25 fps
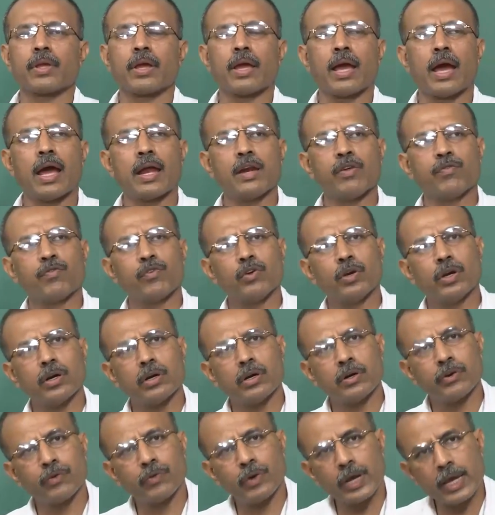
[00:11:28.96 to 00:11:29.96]
and if you
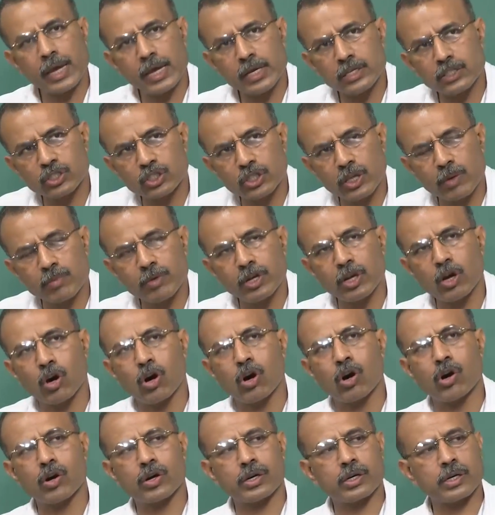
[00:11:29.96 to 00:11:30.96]
arrange them in an
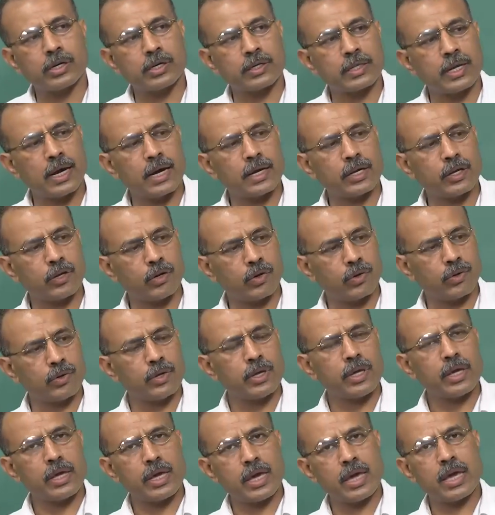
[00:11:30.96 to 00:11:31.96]
order that, you know,
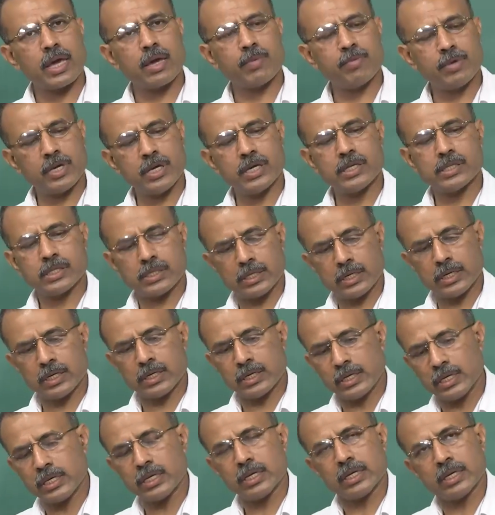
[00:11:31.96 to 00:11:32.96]
A, B, C,
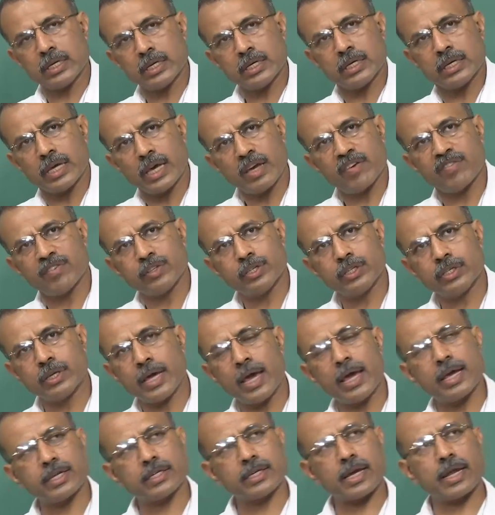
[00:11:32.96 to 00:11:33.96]
D, E, F, G,
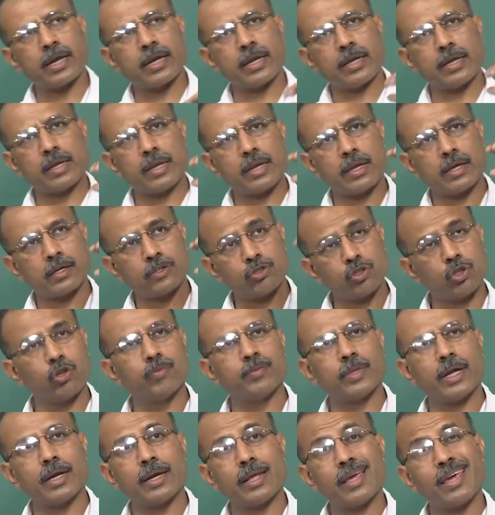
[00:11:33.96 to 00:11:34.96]
H, and assume
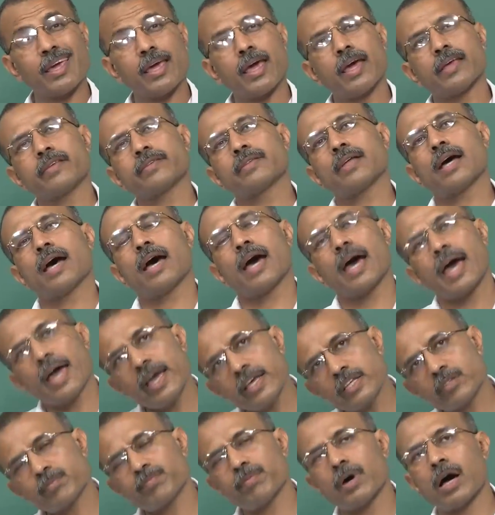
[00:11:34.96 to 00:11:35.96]
that A has the
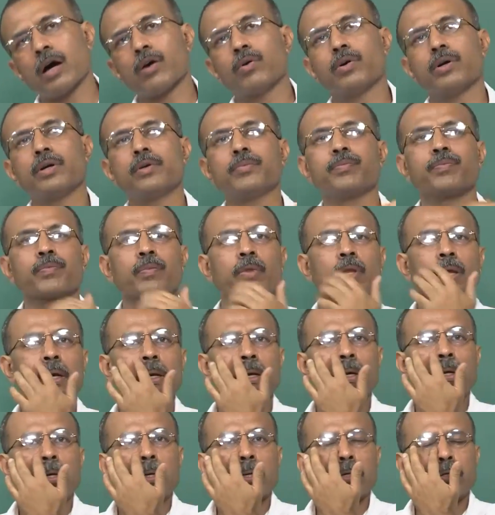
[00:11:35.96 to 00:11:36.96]
highest power
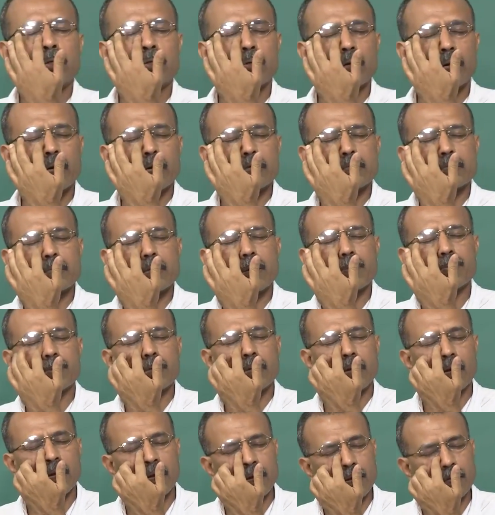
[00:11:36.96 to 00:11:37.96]
to accept
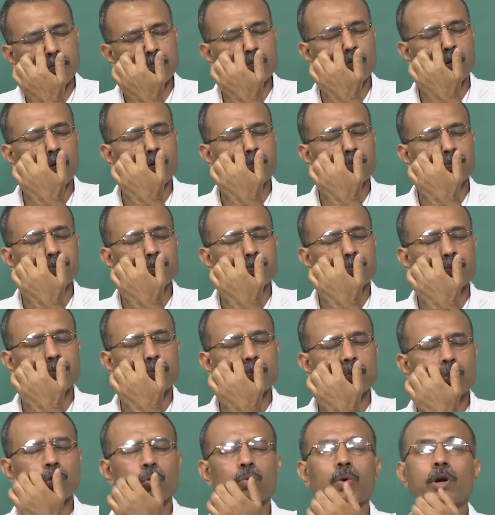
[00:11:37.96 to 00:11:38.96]
electron.
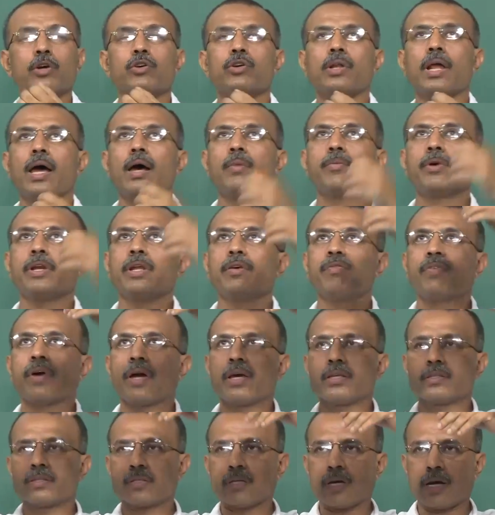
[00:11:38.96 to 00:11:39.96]
So, what will happen if I
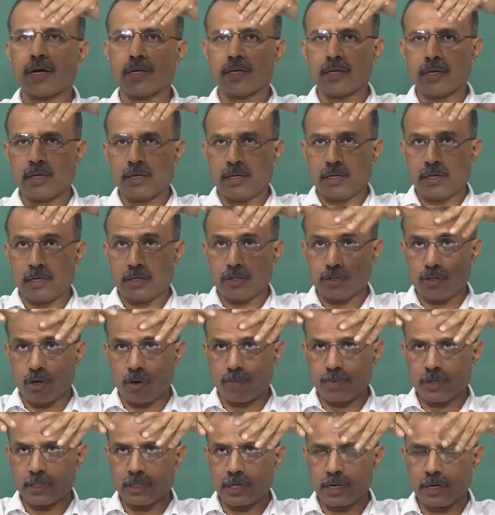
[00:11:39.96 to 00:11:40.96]
start
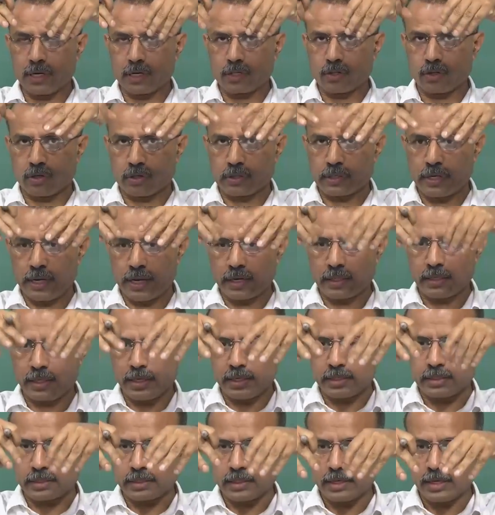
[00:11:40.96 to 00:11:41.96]
dropping the electrons like
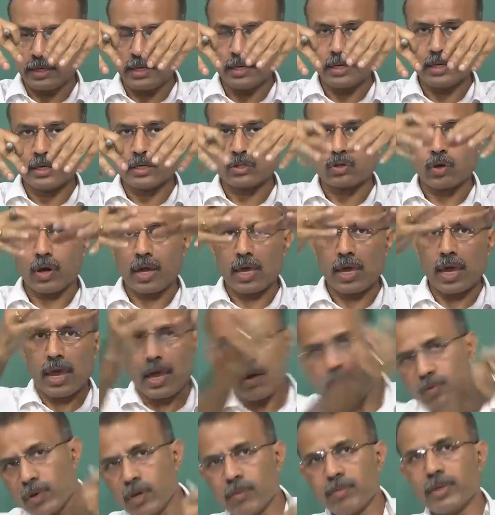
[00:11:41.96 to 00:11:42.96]
this? So, A
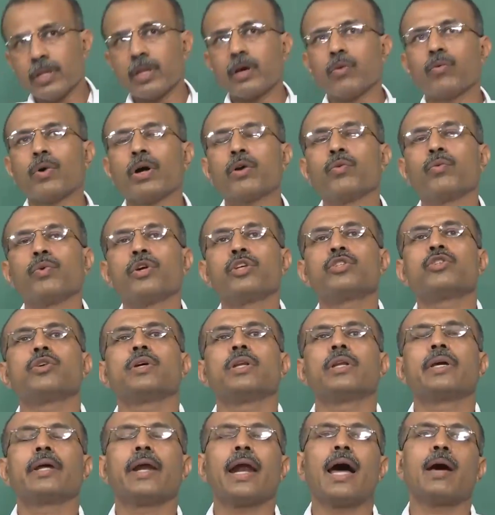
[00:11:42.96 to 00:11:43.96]
will be the one which
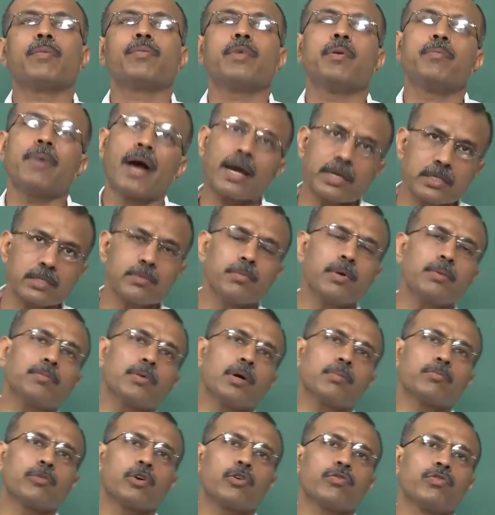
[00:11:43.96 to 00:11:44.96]
will grab the maximum
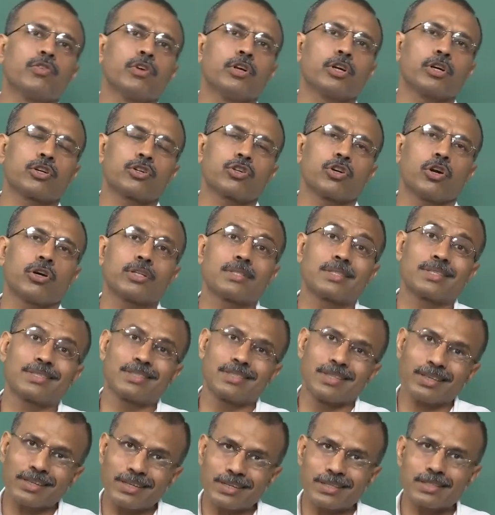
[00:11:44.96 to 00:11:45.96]
number of electrons
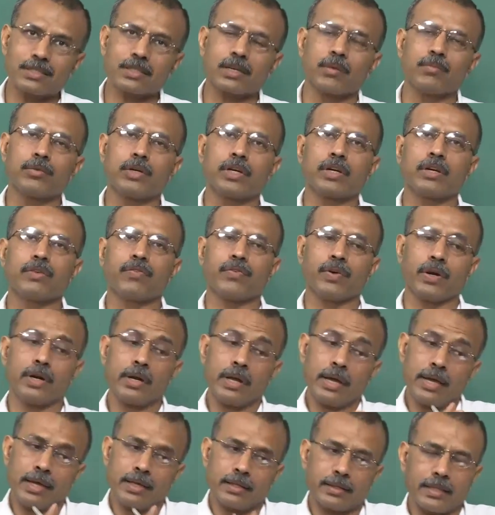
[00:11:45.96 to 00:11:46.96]
till it is completely filled,
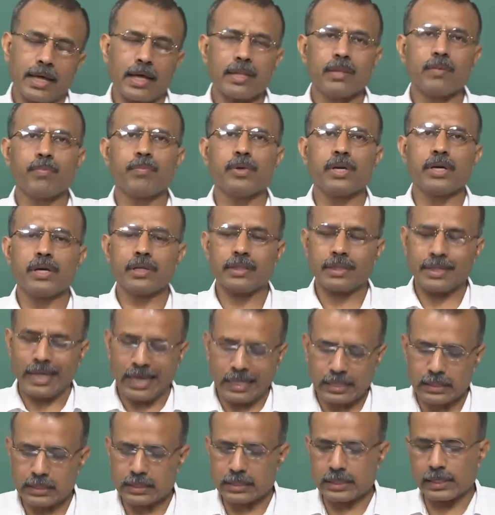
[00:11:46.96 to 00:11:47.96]
then B,
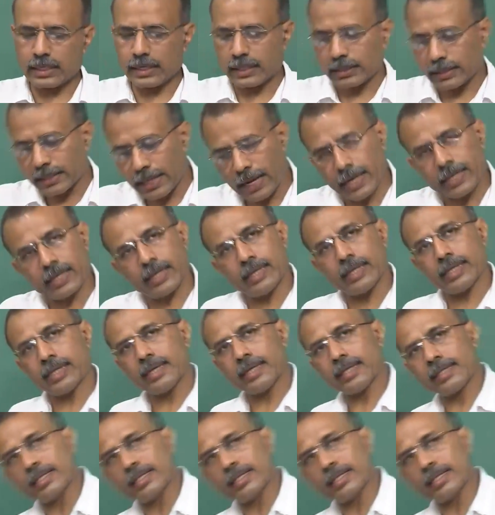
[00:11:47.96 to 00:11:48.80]
then C, then D,